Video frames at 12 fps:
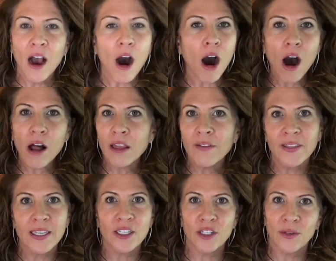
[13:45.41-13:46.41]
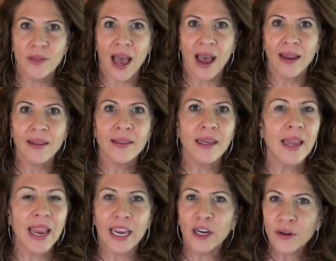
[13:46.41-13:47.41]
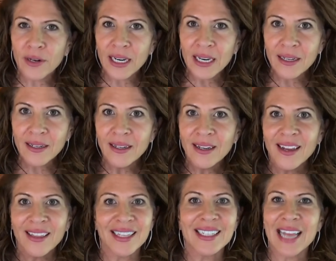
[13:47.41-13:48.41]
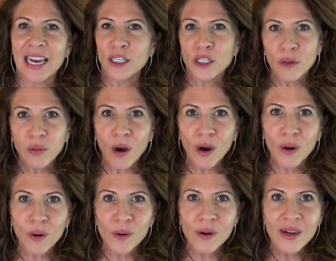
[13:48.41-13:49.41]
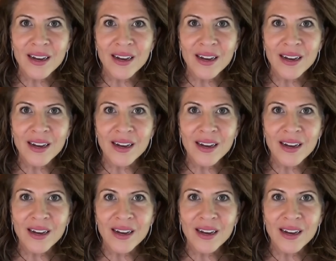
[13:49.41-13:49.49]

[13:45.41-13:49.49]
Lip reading: All of these do that. The anchoring, the status quo,